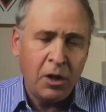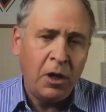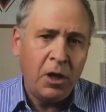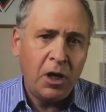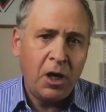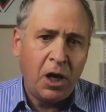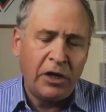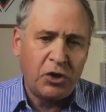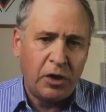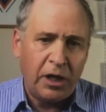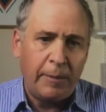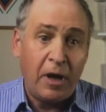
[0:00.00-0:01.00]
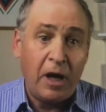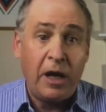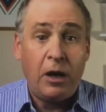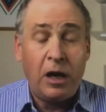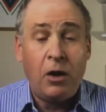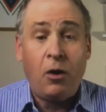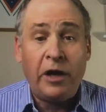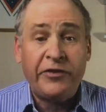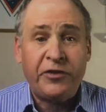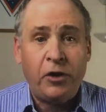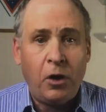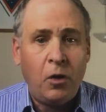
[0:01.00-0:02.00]
country. And, and
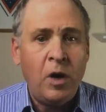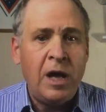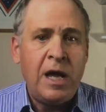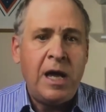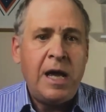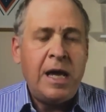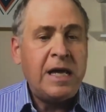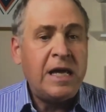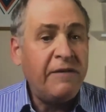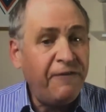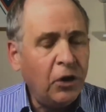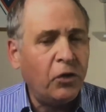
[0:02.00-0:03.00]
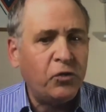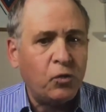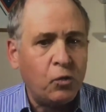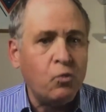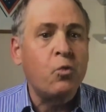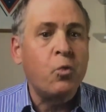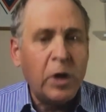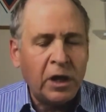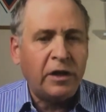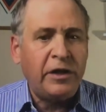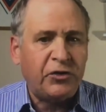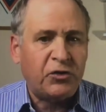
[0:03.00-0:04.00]
also, he feels
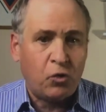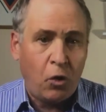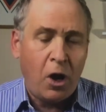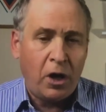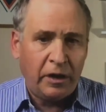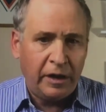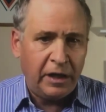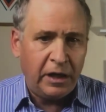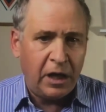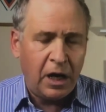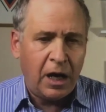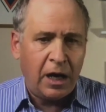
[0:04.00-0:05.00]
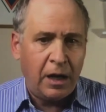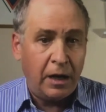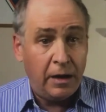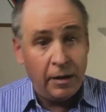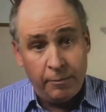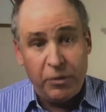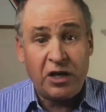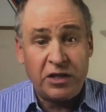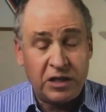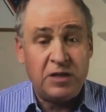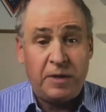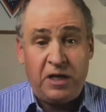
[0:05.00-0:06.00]
really strongly, uh, and because
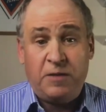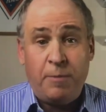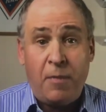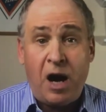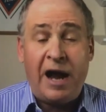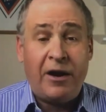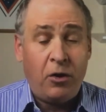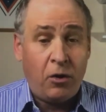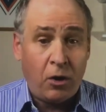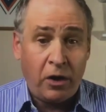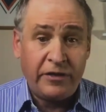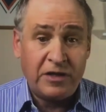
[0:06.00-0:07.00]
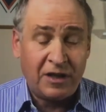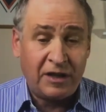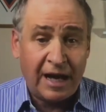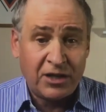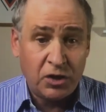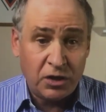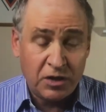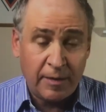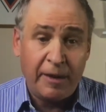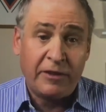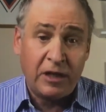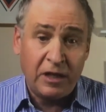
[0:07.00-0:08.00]
he's he's monitored all these elections
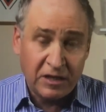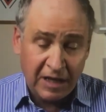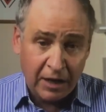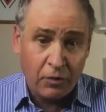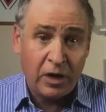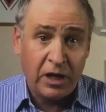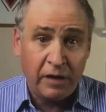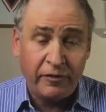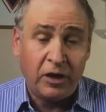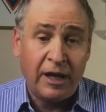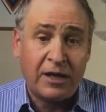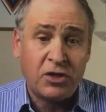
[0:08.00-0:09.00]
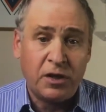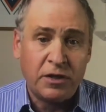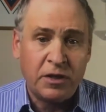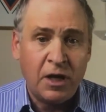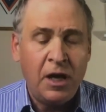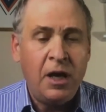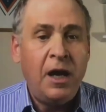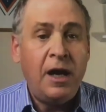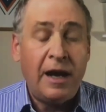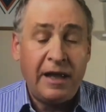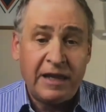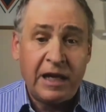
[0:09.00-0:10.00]
about the integrity of elections,
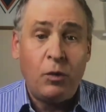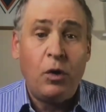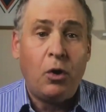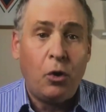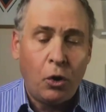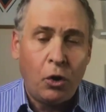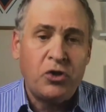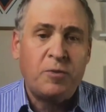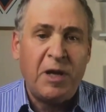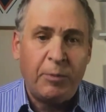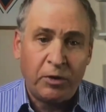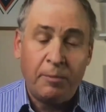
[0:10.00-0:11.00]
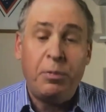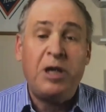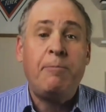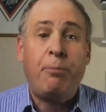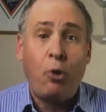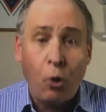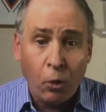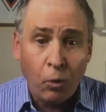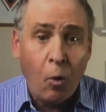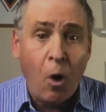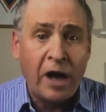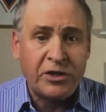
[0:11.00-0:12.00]
and I think he would urge people to be poll
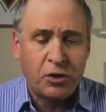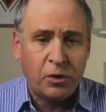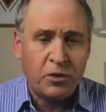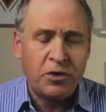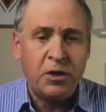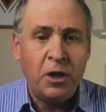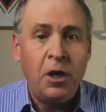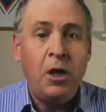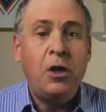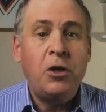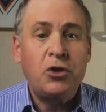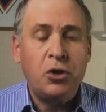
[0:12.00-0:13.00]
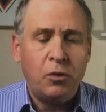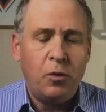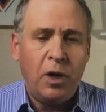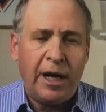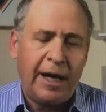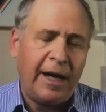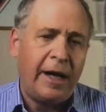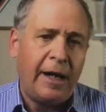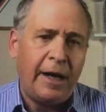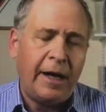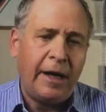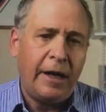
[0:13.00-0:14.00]
watchers, to uh,
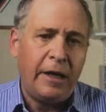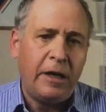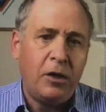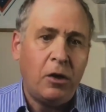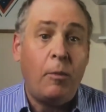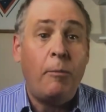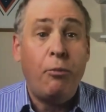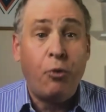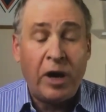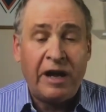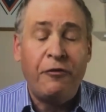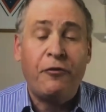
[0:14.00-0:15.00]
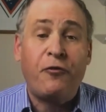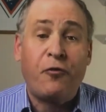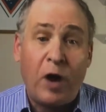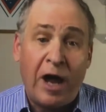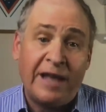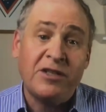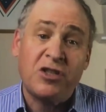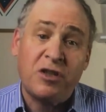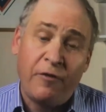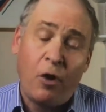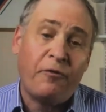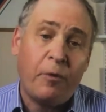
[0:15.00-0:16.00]
uh, you know bring friends to
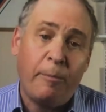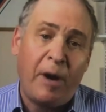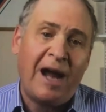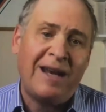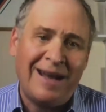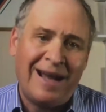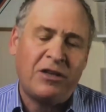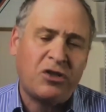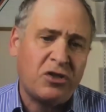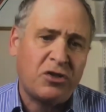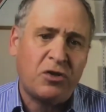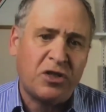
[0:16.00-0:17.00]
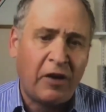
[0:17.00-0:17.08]
vote for Biden, not just yourself.